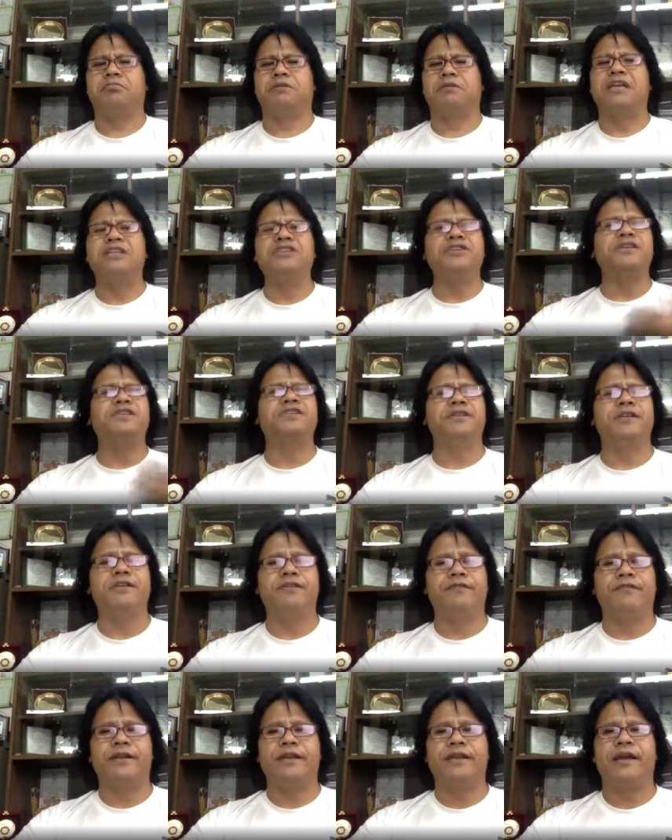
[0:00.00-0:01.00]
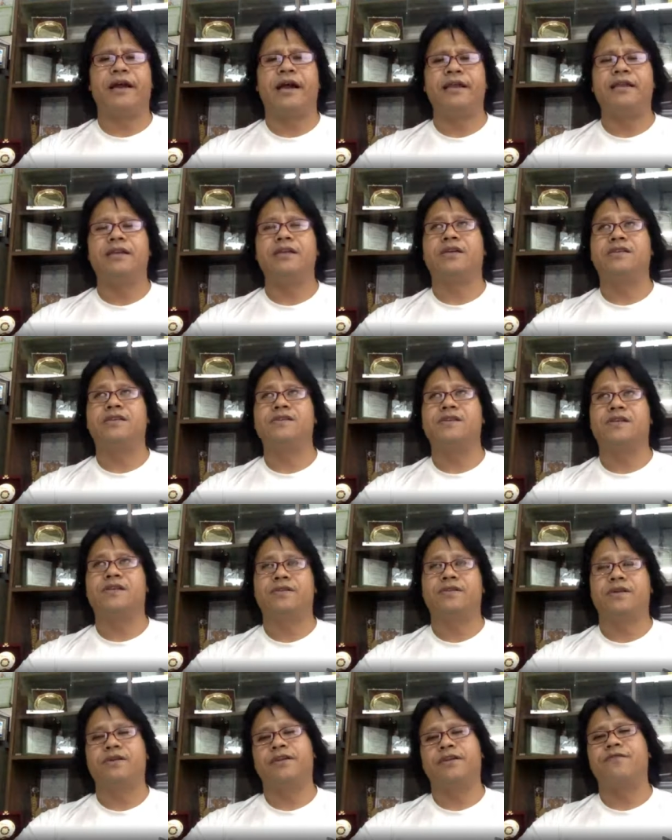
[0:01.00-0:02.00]
congested, very highly
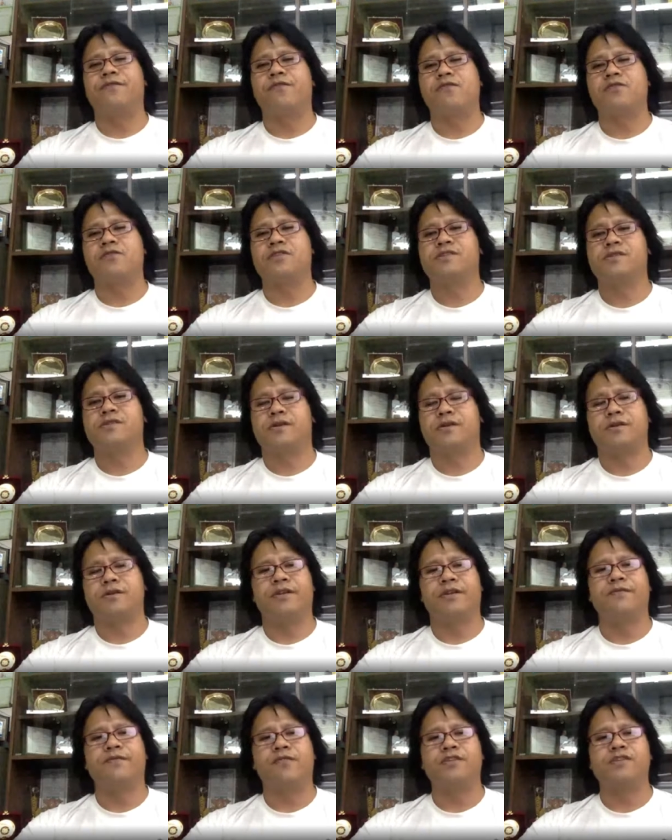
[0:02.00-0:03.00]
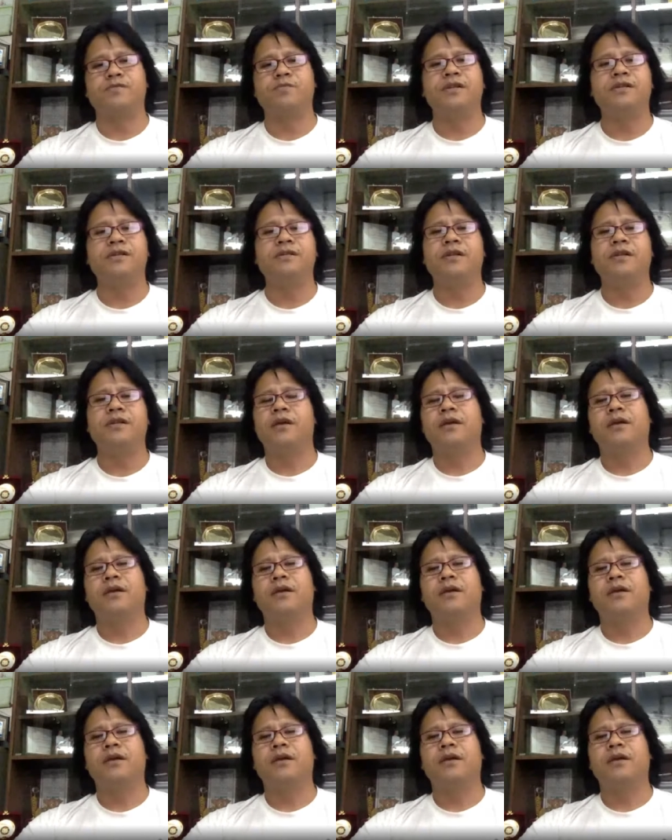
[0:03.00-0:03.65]
congested reinforcement